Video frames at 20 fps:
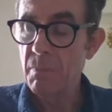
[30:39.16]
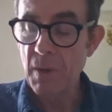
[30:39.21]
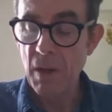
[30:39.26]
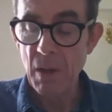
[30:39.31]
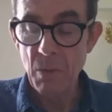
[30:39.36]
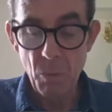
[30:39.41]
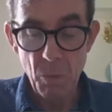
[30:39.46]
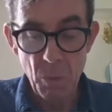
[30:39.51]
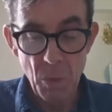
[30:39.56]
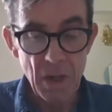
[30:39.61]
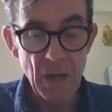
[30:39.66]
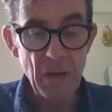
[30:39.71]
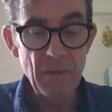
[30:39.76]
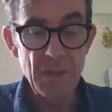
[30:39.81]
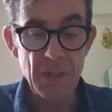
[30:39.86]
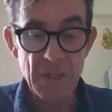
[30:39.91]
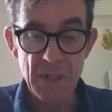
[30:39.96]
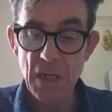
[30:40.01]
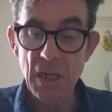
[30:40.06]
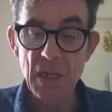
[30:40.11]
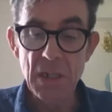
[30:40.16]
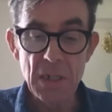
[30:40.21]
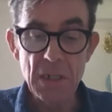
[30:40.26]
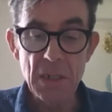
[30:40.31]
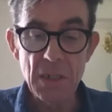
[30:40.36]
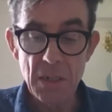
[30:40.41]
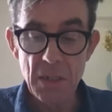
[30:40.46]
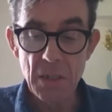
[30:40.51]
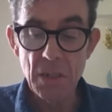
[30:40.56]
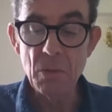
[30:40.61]
what I've decided to
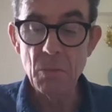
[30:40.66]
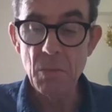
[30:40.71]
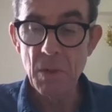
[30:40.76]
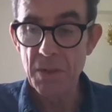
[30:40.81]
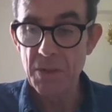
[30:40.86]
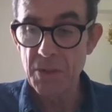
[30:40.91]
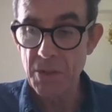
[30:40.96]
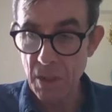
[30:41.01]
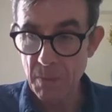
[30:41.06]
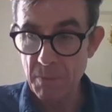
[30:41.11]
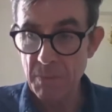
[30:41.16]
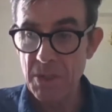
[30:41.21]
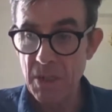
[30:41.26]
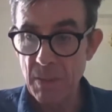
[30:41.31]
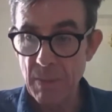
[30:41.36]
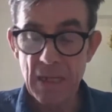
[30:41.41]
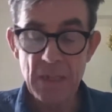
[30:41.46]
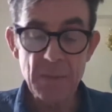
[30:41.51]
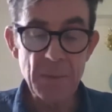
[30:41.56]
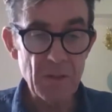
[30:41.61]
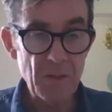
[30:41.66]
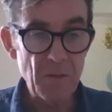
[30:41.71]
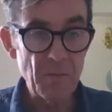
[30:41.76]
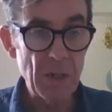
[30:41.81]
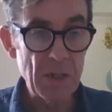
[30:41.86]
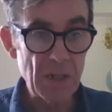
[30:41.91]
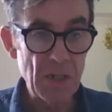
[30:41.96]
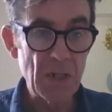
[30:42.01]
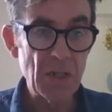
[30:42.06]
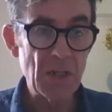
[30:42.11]
do with some aspects of my
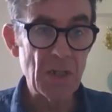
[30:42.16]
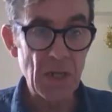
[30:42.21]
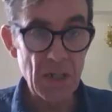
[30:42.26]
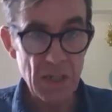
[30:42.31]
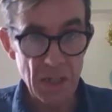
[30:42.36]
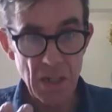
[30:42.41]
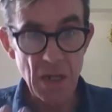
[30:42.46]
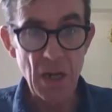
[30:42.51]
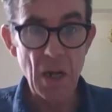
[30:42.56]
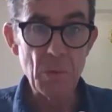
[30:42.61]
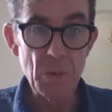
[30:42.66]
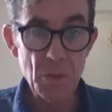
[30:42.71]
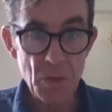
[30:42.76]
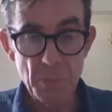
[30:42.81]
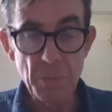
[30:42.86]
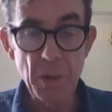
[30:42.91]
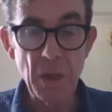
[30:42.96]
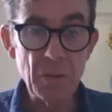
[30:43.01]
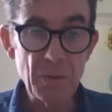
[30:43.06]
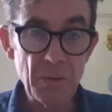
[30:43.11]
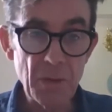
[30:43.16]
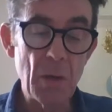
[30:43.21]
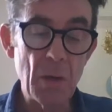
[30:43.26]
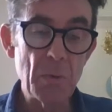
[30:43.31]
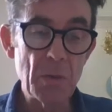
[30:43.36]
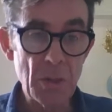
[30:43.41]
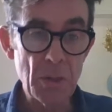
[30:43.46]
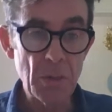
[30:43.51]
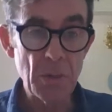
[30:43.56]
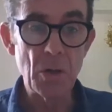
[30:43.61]
teaching is that I will do both. I will
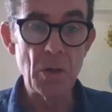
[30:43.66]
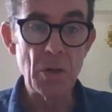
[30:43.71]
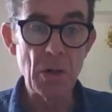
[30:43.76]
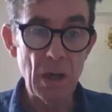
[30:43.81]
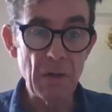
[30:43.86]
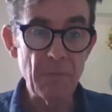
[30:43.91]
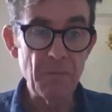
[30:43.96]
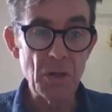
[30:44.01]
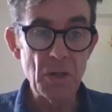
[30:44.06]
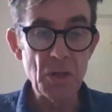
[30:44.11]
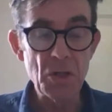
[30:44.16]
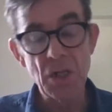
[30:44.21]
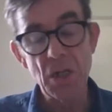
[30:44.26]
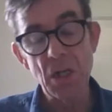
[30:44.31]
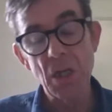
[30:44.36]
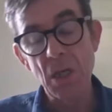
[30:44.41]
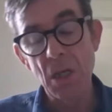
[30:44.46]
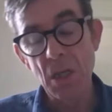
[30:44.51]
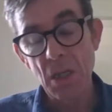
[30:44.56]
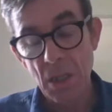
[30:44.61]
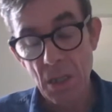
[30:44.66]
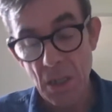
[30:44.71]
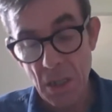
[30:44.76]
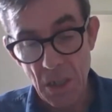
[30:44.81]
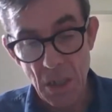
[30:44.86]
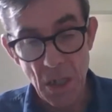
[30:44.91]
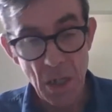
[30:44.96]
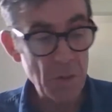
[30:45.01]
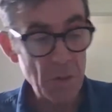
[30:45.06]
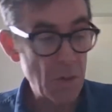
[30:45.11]
do an online version and
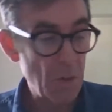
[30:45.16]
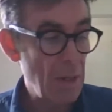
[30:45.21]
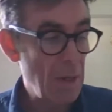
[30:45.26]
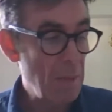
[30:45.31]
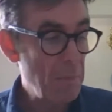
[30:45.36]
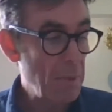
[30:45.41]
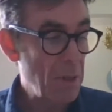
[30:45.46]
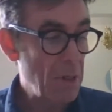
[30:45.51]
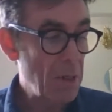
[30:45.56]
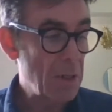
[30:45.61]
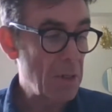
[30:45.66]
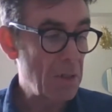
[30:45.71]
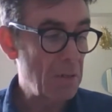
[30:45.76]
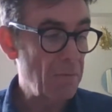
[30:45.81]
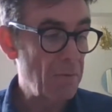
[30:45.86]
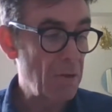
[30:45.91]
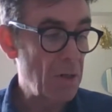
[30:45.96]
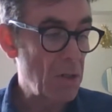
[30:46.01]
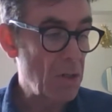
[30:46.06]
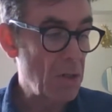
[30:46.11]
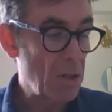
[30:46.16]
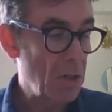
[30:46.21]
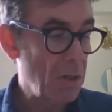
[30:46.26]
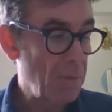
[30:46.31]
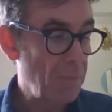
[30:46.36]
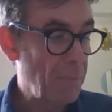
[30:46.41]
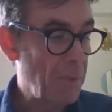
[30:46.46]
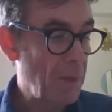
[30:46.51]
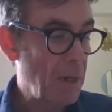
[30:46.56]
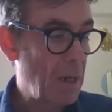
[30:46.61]
I will do an in-person version.
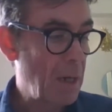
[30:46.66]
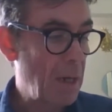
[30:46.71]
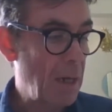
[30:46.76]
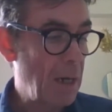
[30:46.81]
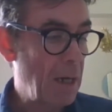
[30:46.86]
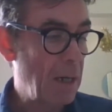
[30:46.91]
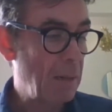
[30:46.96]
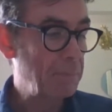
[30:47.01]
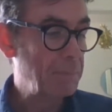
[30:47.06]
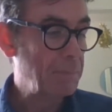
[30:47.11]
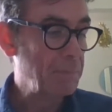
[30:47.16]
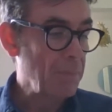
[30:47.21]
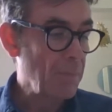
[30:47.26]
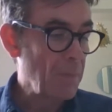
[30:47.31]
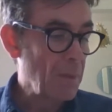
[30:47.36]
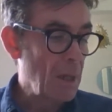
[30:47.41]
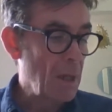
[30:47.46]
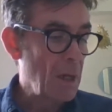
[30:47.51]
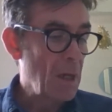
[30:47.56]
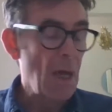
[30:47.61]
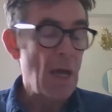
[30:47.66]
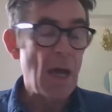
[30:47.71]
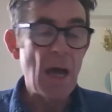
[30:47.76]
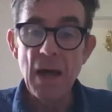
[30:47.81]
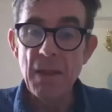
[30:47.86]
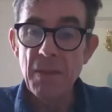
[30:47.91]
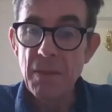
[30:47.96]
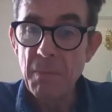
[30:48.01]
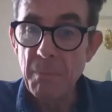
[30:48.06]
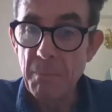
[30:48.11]
And
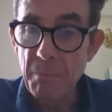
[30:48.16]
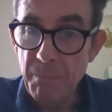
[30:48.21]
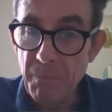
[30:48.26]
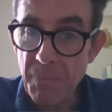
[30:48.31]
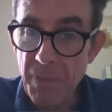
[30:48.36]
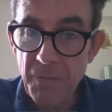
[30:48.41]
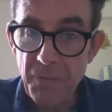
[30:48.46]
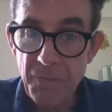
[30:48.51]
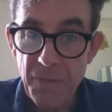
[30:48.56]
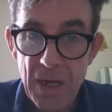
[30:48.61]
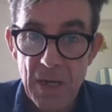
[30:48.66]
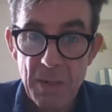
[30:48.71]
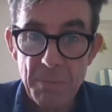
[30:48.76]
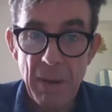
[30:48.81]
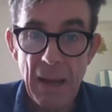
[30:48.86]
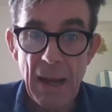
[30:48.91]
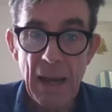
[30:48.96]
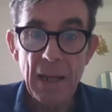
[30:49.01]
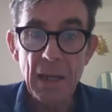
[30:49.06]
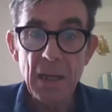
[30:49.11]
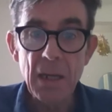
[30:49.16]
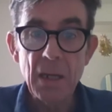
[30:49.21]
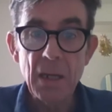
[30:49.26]
the feedback